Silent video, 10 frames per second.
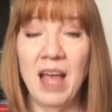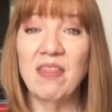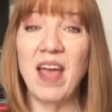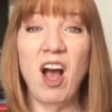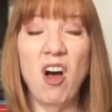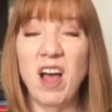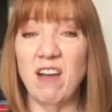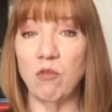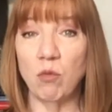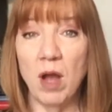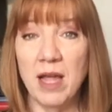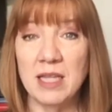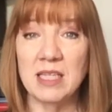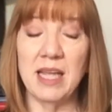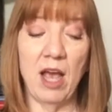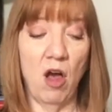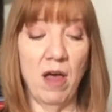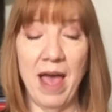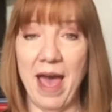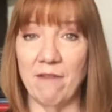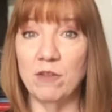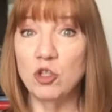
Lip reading: they all have runs, they all have